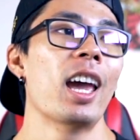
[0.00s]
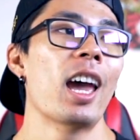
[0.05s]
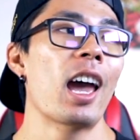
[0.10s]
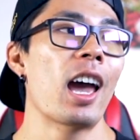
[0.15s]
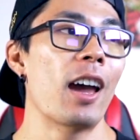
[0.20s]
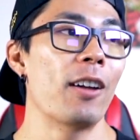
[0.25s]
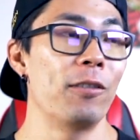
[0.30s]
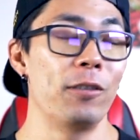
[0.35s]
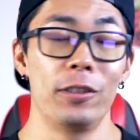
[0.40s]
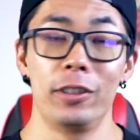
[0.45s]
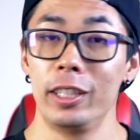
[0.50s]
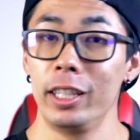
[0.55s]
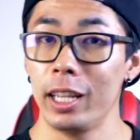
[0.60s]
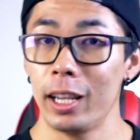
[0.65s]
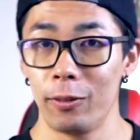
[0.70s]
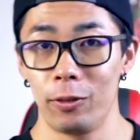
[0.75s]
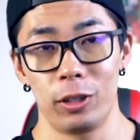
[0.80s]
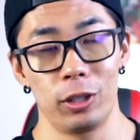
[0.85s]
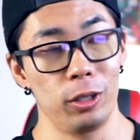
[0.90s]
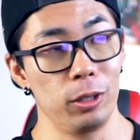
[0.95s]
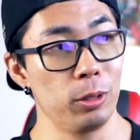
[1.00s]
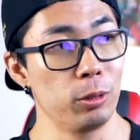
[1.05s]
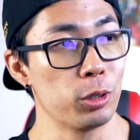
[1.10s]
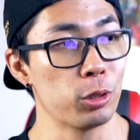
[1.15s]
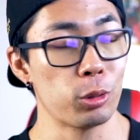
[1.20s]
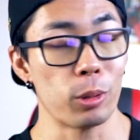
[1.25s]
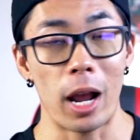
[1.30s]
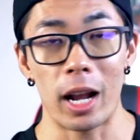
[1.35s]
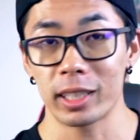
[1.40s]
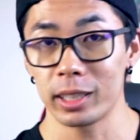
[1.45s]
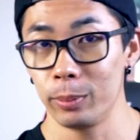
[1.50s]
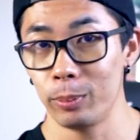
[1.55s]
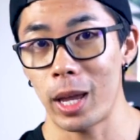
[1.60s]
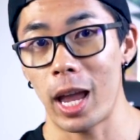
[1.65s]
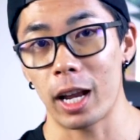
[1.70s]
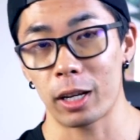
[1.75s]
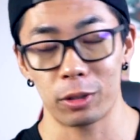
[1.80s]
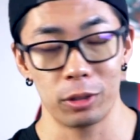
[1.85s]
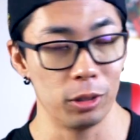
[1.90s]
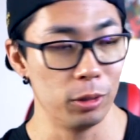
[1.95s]
have never tracked a
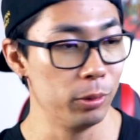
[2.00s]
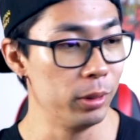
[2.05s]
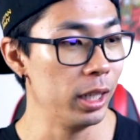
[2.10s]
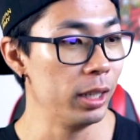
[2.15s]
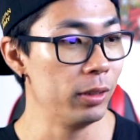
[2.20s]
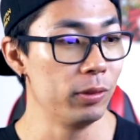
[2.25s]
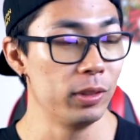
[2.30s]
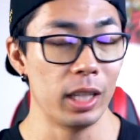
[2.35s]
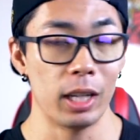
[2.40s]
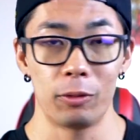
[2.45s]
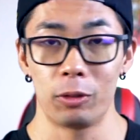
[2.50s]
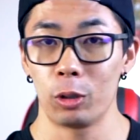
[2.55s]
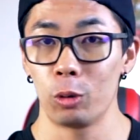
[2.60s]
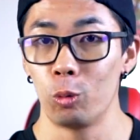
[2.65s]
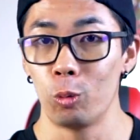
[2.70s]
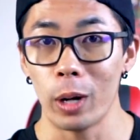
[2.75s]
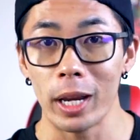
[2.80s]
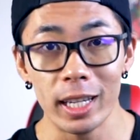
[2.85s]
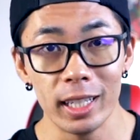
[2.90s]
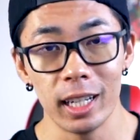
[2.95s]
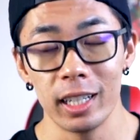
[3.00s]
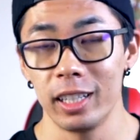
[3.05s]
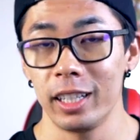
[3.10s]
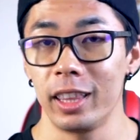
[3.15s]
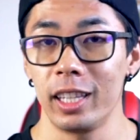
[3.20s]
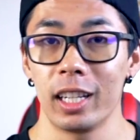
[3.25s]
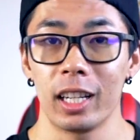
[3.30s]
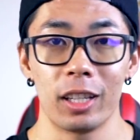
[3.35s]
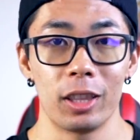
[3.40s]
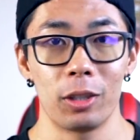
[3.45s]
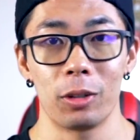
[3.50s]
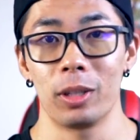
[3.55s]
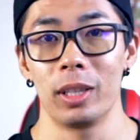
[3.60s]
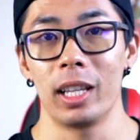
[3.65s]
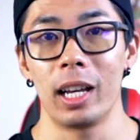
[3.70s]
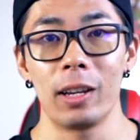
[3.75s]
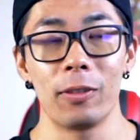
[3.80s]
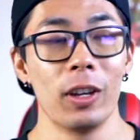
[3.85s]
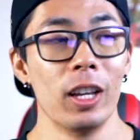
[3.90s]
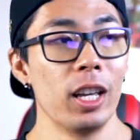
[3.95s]
macro. They've never weighed anything in their
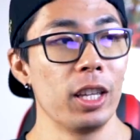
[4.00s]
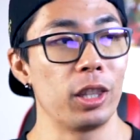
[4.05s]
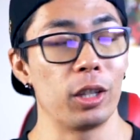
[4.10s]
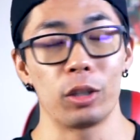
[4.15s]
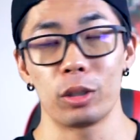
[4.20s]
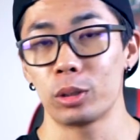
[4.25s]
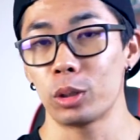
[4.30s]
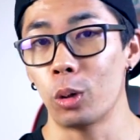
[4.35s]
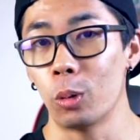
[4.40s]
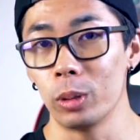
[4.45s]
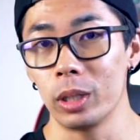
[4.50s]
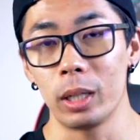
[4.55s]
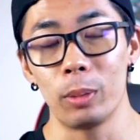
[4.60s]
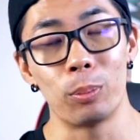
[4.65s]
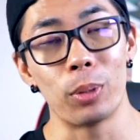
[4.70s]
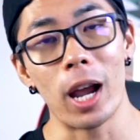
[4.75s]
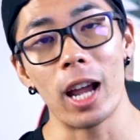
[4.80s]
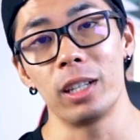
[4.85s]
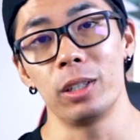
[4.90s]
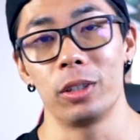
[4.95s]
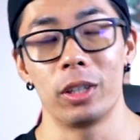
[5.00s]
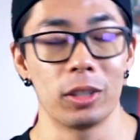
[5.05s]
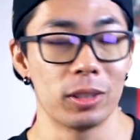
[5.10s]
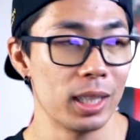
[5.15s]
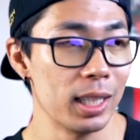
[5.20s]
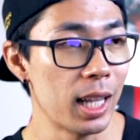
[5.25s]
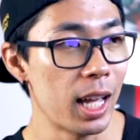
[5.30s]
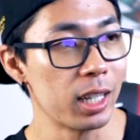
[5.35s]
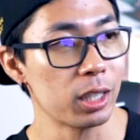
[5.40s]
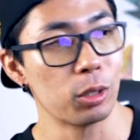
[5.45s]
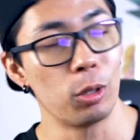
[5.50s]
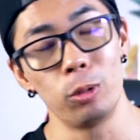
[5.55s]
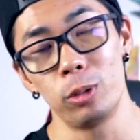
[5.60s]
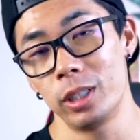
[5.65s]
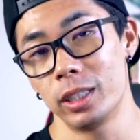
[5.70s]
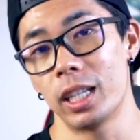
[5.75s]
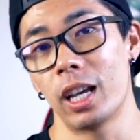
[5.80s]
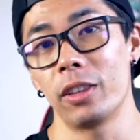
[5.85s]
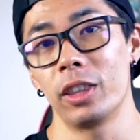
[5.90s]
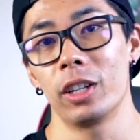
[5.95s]
life. They're totally brand new. There's a lot of
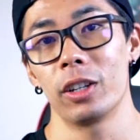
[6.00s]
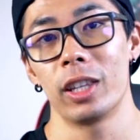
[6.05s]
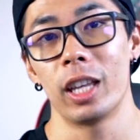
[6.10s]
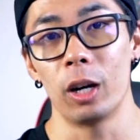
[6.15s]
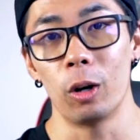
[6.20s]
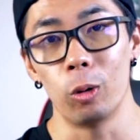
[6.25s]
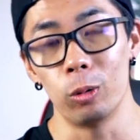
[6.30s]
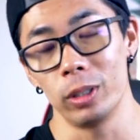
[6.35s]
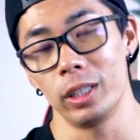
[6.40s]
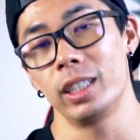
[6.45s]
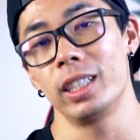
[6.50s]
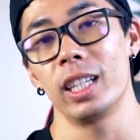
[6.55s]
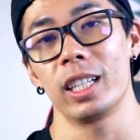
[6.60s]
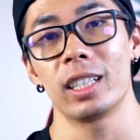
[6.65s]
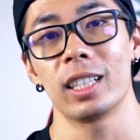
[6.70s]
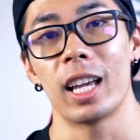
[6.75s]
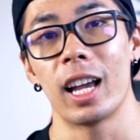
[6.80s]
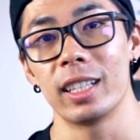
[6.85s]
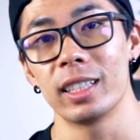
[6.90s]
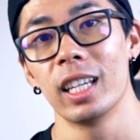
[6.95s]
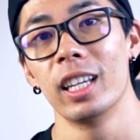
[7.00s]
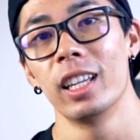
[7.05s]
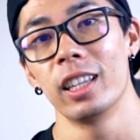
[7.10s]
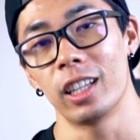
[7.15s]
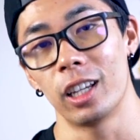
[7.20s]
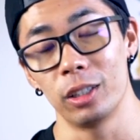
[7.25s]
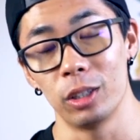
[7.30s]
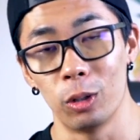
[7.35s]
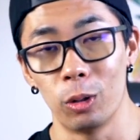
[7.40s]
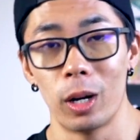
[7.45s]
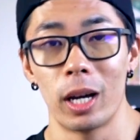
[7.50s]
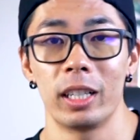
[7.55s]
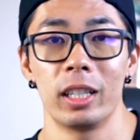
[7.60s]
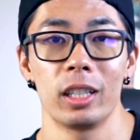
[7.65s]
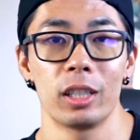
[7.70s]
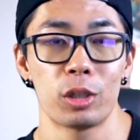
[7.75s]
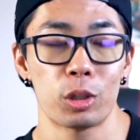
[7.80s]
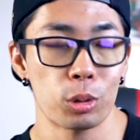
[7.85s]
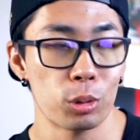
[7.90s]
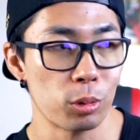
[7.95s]
coaches out there that only take clients that know how
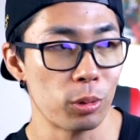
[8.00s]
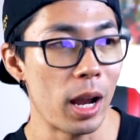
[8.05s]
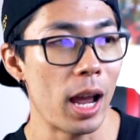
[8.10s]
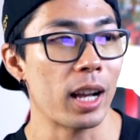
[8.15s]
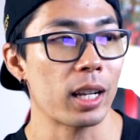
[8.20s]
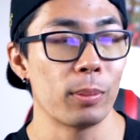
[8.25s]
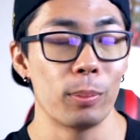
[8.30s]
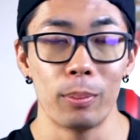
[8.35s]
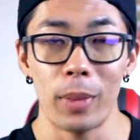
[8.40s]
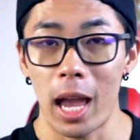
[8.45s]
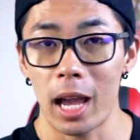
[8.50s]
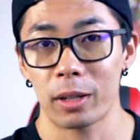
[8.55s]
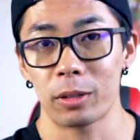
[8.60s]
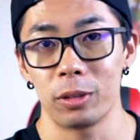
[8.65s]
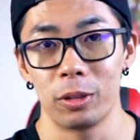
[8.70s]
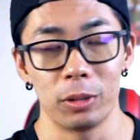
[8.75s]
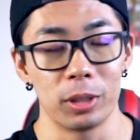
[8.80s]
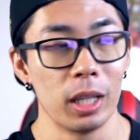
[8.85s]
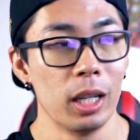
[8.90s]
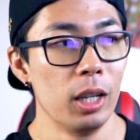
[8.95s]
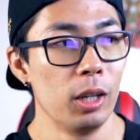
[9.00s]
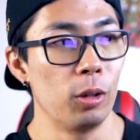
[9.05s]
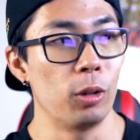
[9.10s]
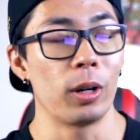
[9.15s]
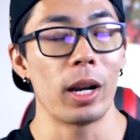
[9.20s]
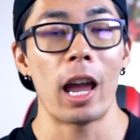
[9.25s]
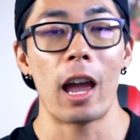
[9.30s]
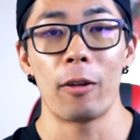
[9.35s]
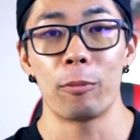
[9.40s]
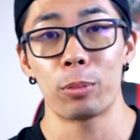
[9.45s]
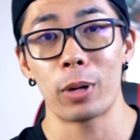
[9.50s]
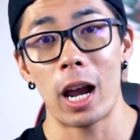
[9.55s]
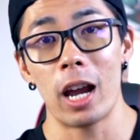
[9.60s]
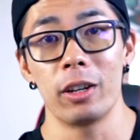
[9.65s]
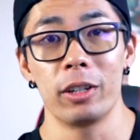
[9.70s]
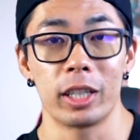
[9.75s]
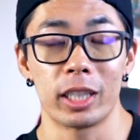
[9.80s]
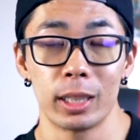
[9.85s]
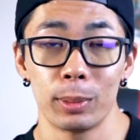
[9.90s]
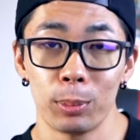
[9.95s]
to track macros or have
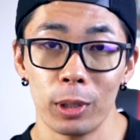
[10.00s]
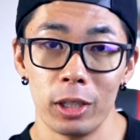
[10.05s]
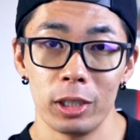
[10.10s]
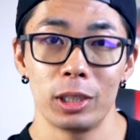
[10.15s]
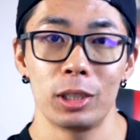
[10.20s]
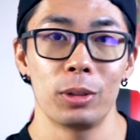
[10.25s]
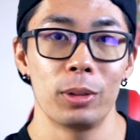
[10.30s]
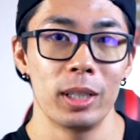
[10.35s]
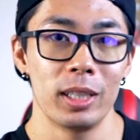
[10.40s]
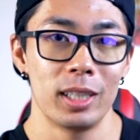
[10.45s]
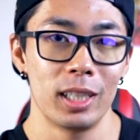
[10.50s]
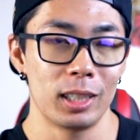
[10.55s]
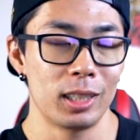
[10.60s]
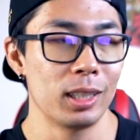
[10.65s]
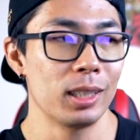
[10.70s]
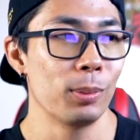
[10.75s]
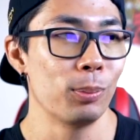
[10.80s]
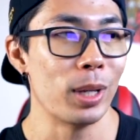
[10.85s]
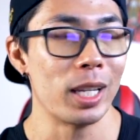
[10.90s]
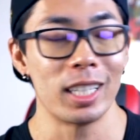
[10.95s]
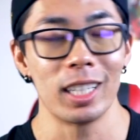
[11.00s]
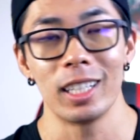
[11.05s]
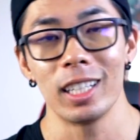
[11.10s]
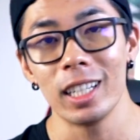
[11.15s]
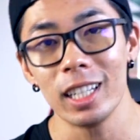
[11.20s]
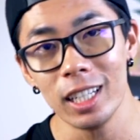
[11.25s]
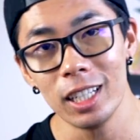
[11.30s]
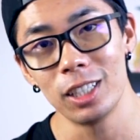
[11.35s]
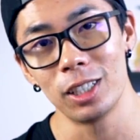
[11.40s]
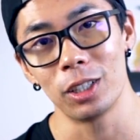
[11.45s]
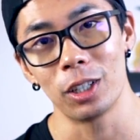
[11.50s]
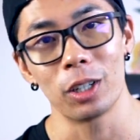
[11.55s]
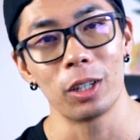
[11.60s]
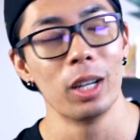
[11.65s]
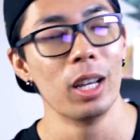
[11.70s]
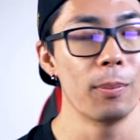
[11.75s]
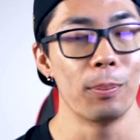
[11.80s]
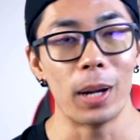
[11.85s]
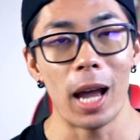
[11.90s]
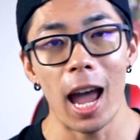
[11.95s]
prior experience to it just to make it
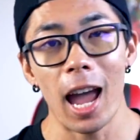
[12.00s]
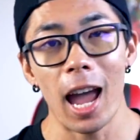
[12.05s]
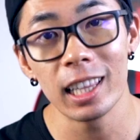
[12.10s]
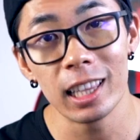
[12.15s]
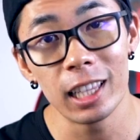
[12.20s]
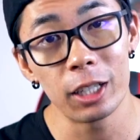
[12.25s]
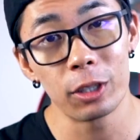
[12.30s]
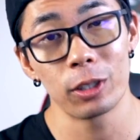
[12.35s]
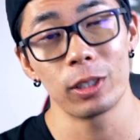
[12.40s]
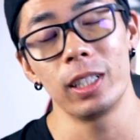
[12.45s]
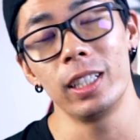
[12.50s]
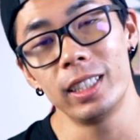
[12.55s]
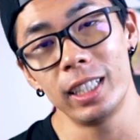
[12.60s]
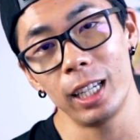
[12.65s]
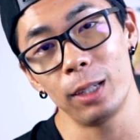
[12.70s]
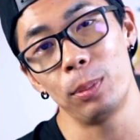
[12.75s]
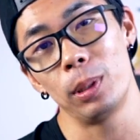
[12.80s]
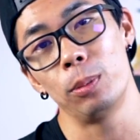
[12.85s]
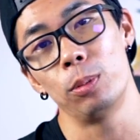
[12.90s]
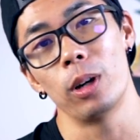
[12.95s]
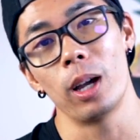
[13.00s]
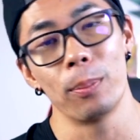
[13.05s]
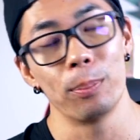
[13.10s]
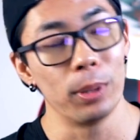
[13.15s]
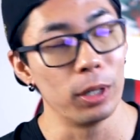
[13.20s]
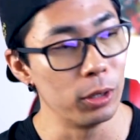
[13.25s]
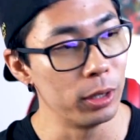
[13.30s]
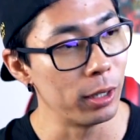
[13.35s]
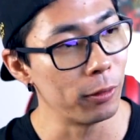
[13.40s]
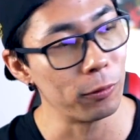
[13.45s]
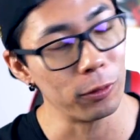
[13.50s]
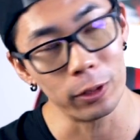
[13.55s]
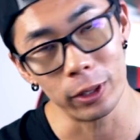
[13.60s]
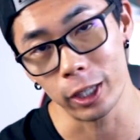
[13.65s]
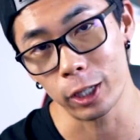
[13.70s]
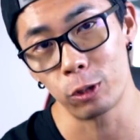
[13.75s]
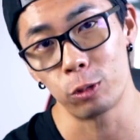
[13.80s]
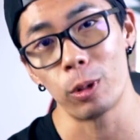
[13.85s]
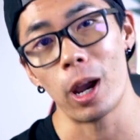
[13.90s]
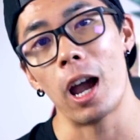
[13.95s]
easier. But literally take people and build them from
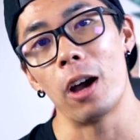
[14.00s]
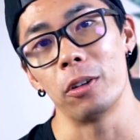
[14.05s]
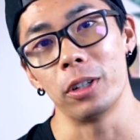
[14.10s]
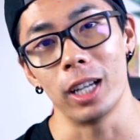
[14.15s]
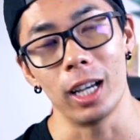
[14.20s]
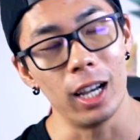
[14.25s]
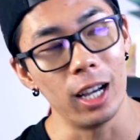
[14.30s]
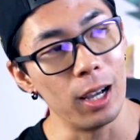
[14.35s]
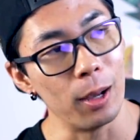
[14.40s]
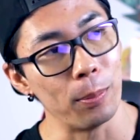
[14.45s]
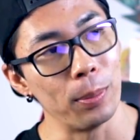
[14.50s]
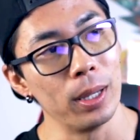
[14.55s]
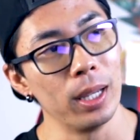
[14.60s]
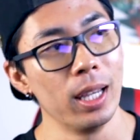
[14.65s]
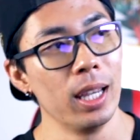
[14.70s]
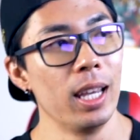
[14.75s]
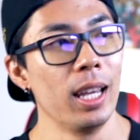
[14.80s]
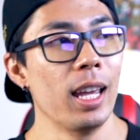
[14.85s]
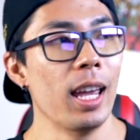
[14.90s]
the ground up.